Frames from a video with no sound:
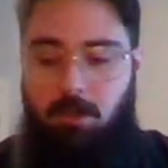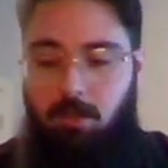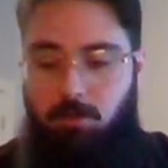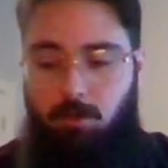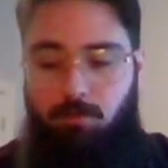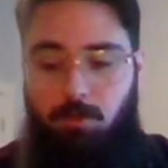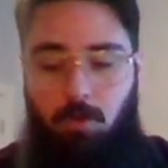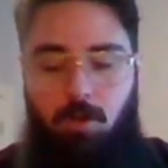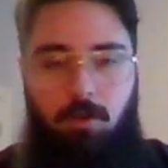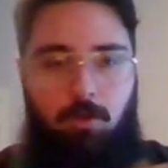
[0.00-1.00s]
So if you
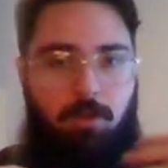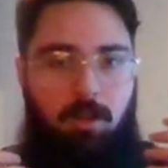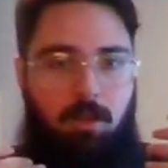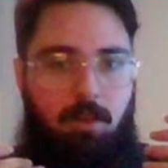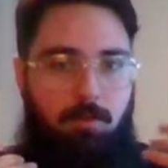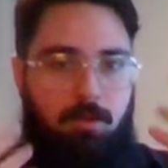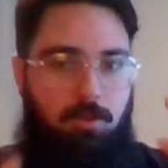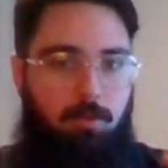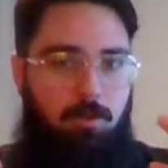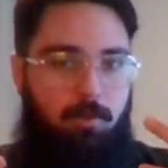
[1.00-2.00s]
are creating an
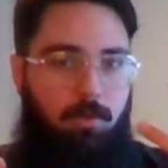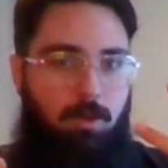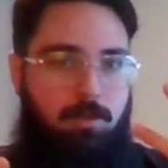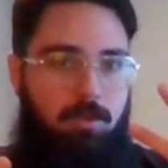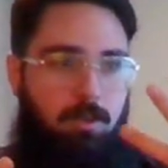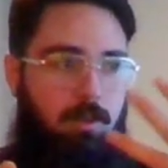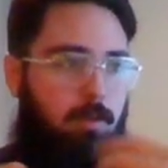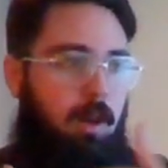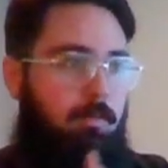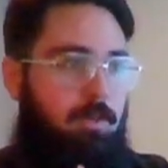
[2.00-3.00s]
original universe,
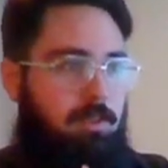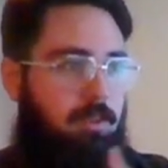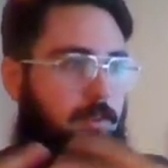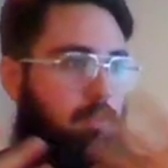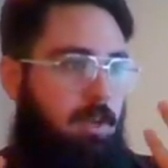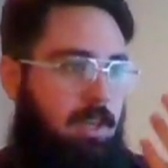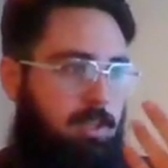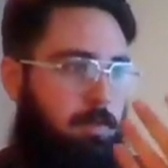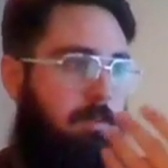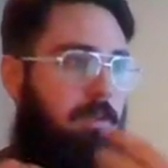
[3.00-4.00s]
obviously you want to
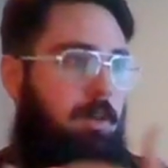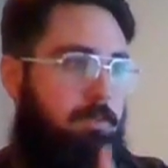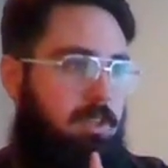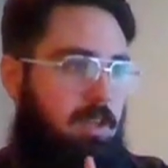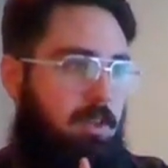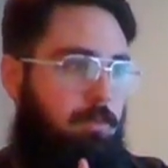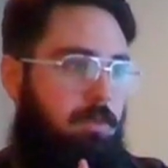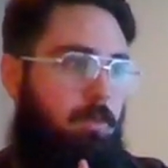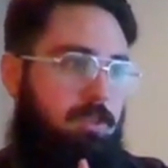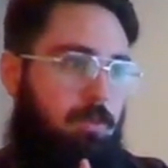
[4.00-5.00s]
catch people up to date
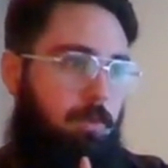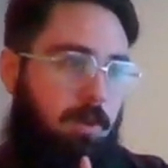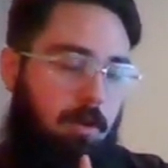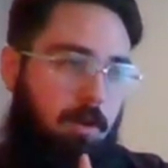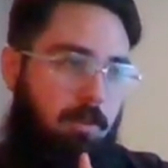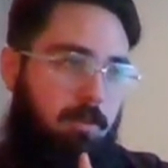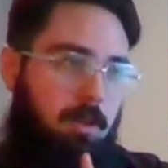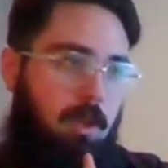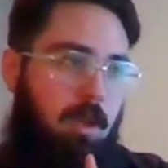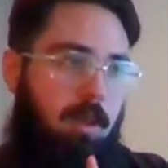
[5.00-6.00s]
with what's going on,
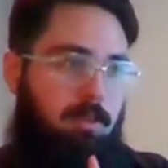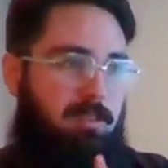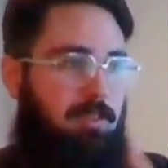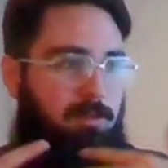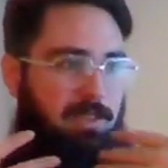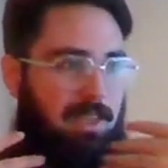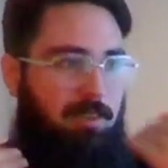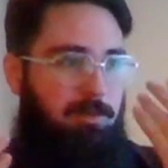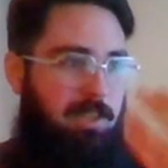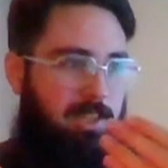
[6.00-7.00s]
and still set
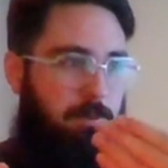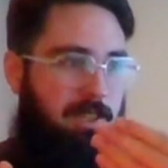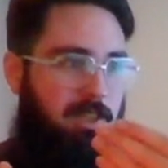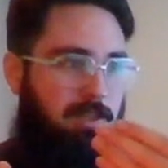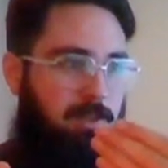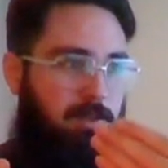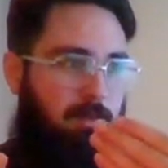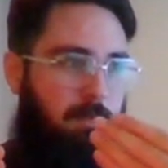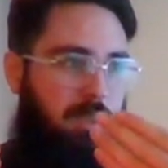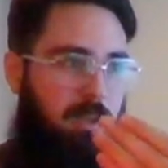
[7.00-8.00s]
those expectations
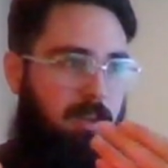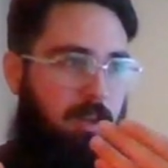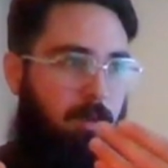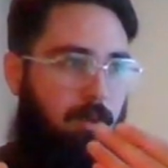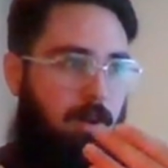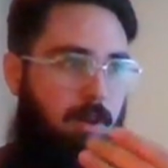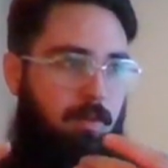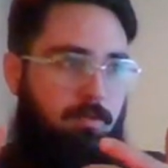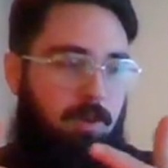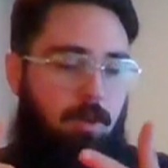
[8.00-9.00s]
from the get-go
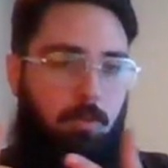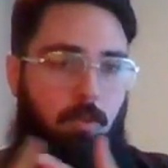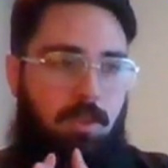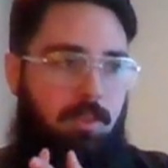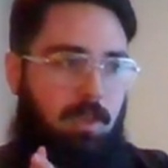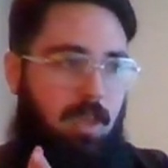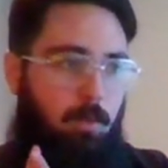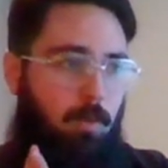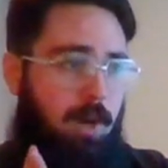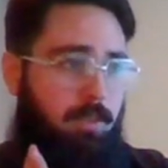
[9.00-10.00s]
of,
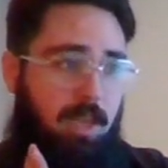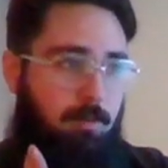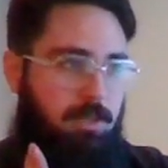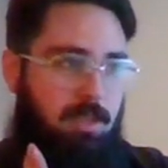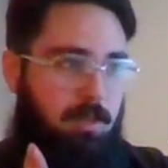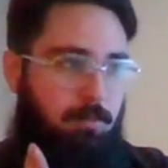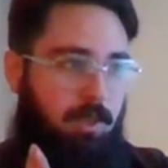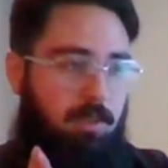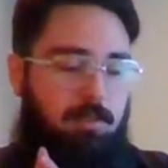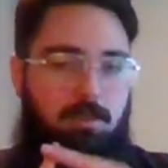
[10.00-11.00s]
where the game is taking
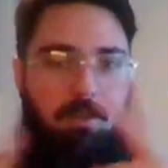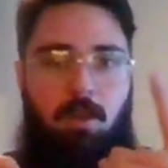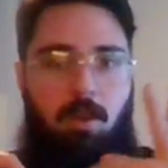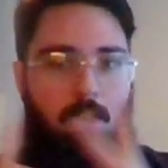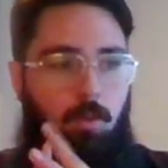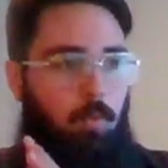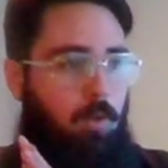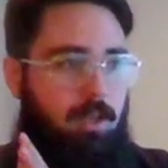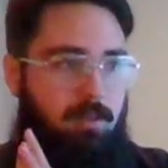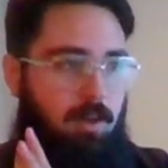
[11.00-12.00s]
place,
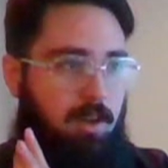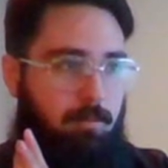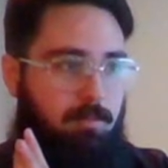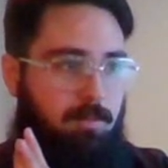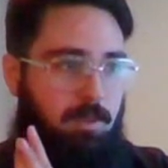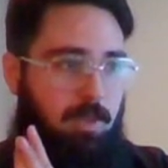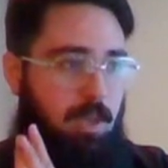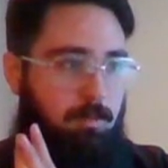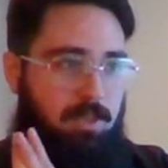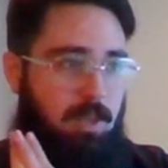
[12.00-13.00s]
what time the
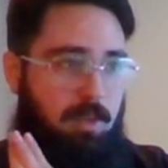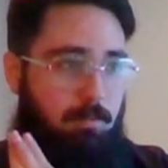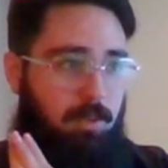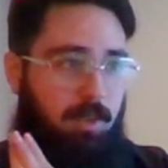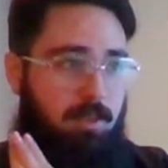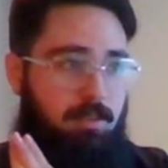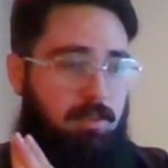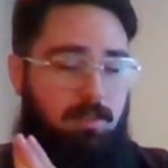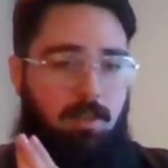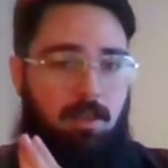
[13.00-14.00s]
game is taking
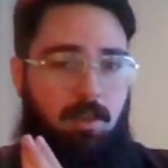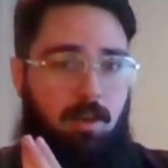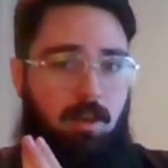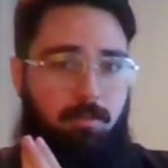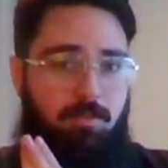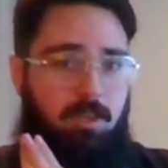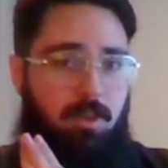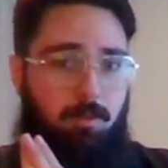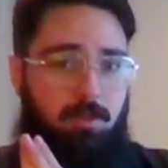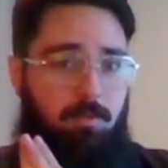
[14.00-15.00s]
place,
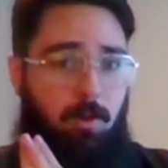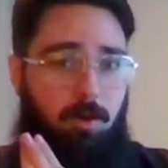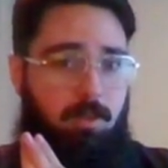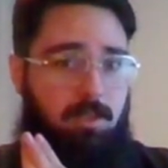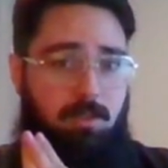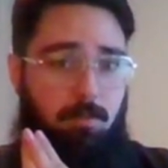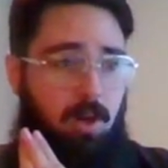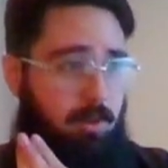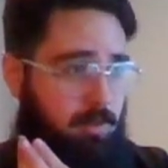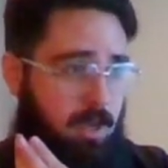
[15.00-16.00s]
as far as, is it
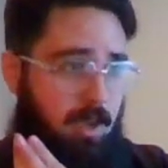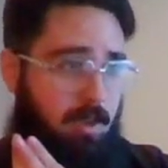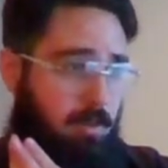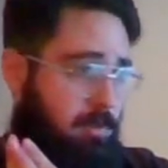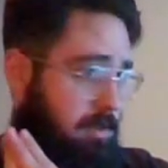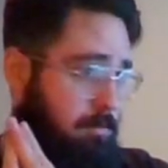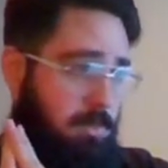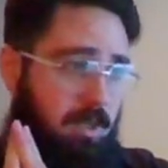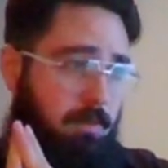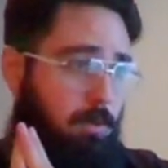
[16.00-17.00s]
modern day, is it
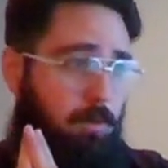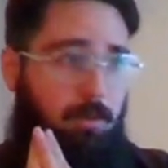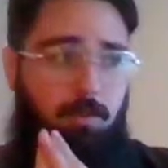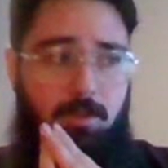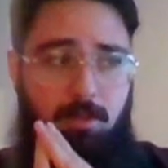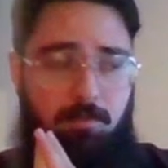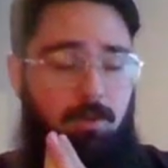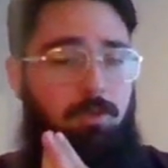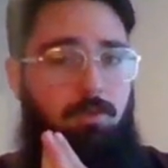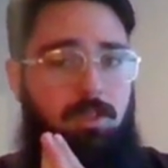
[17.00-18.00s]
medieval, is it
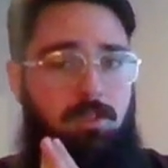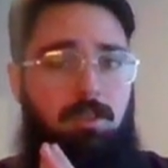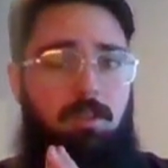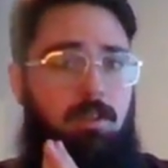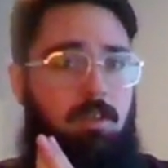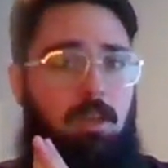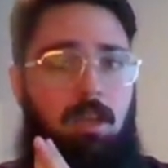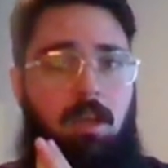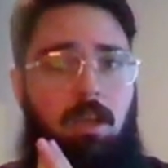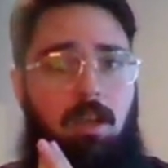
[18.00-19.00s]
futuristic,
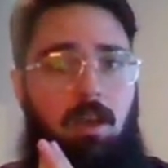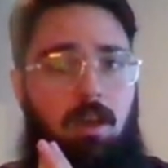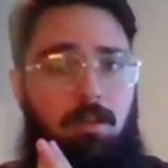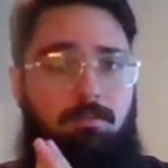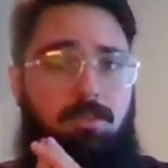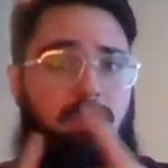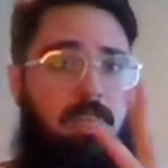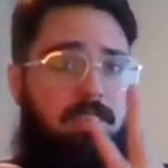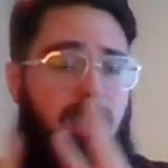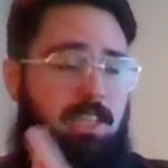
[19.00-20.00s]

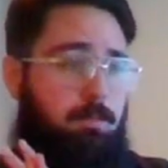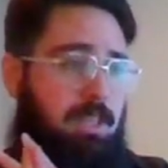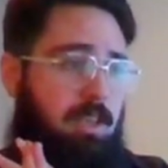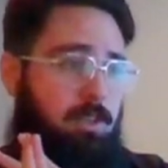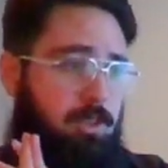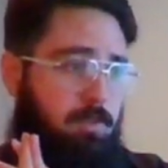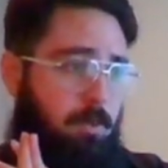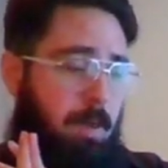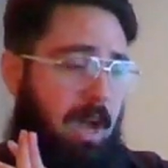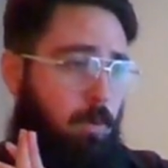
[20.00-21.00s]
set the expectations
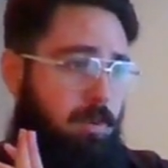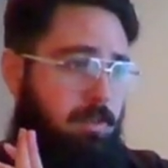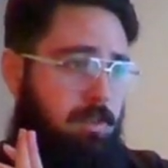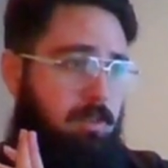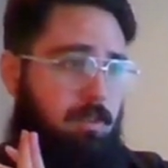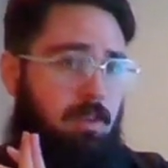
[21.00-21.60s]
for powers,